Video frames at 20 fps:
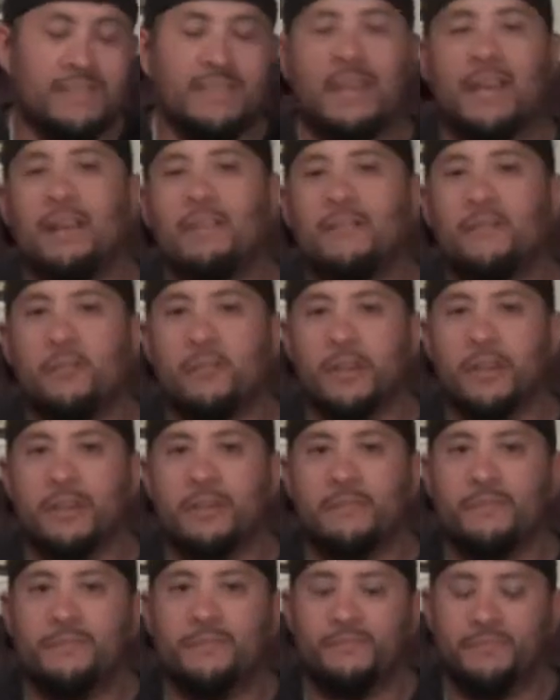
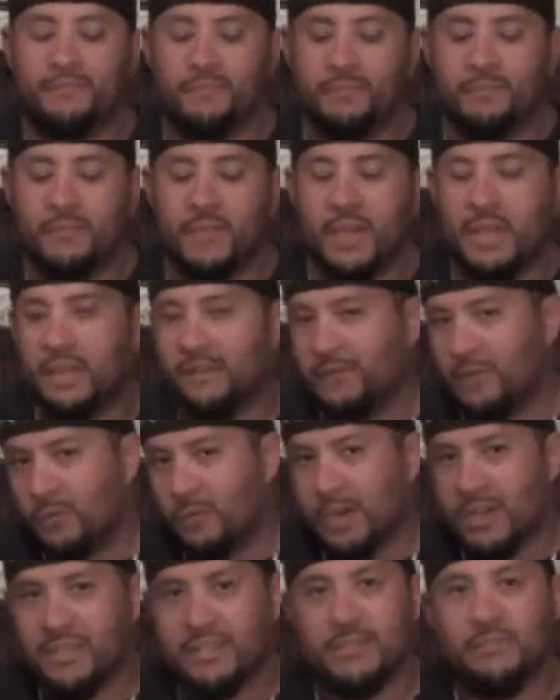California. Mike, if you're
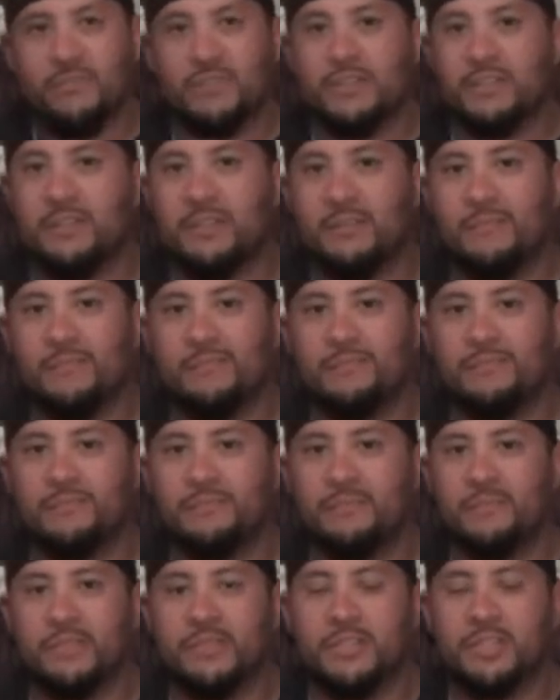watching, what's up?
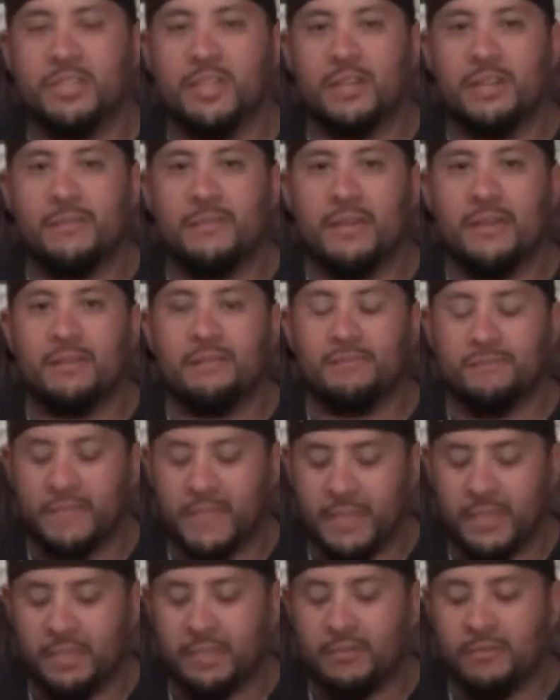Appreciate it, man.
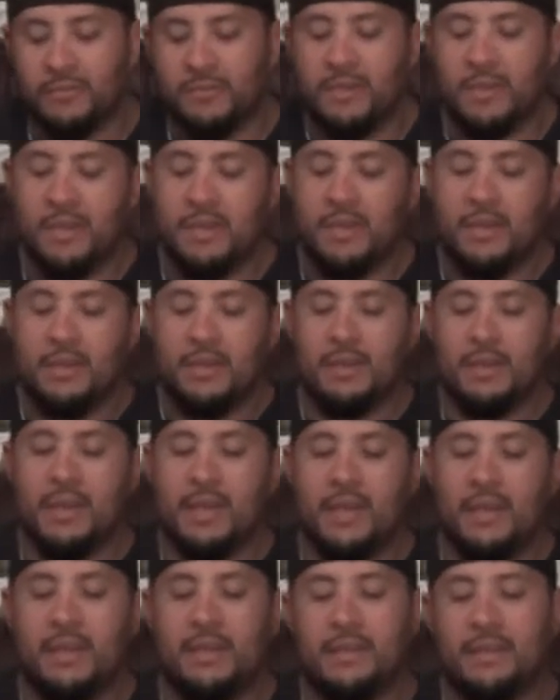Thank you.
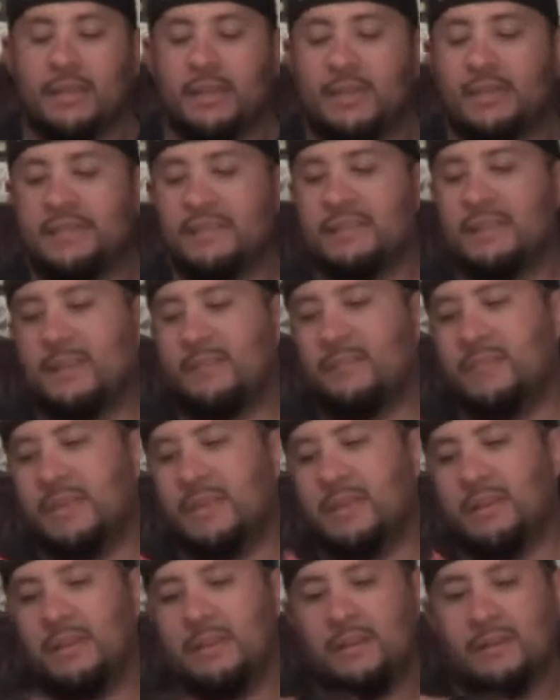And he sent
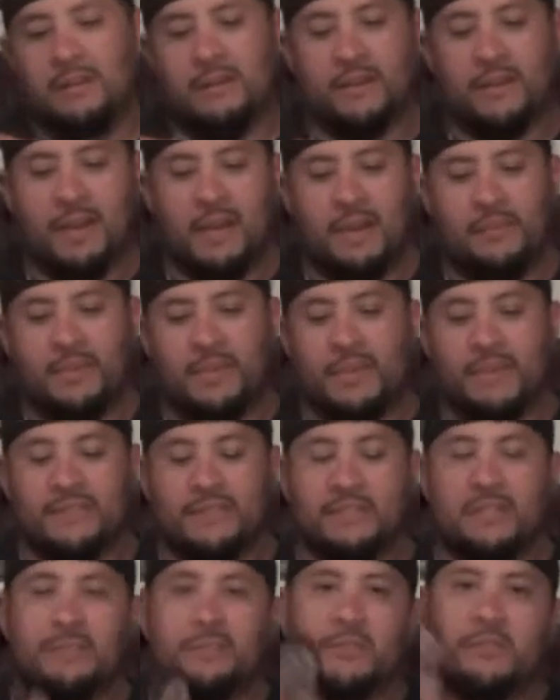me a copy of
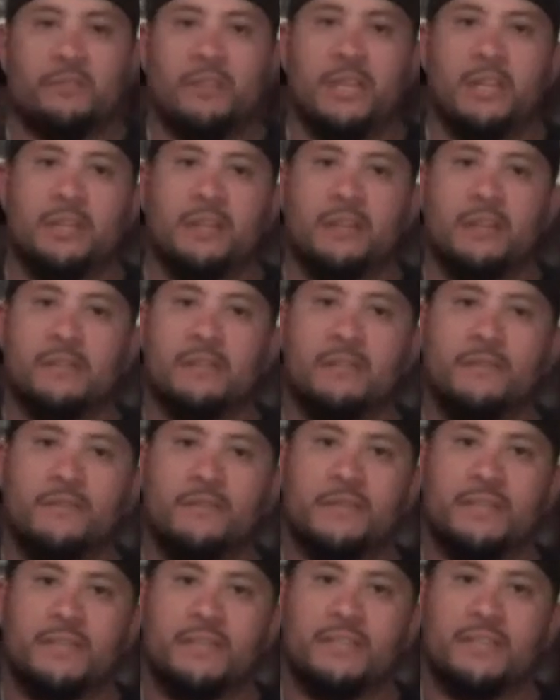Subterranea
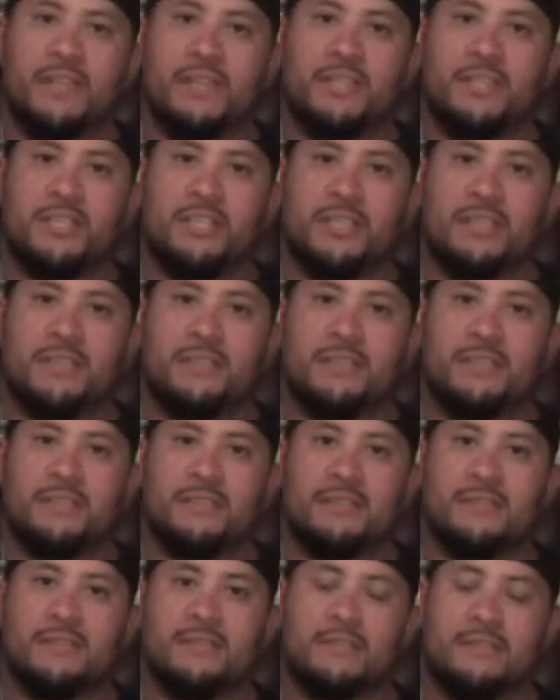for the Sega
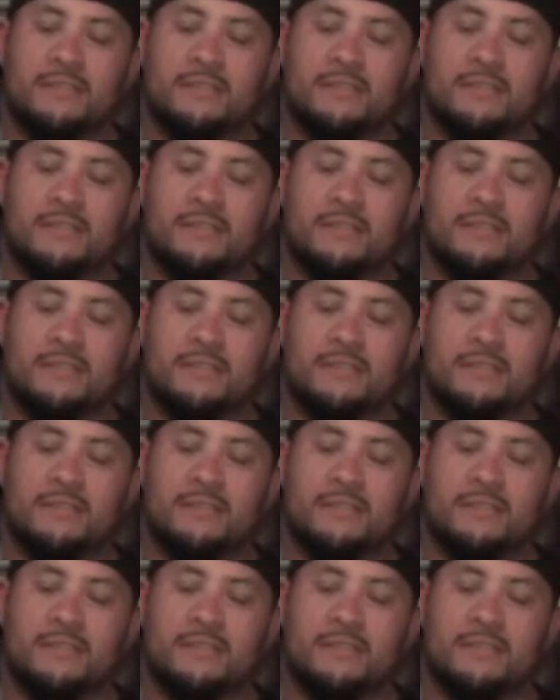Genesis.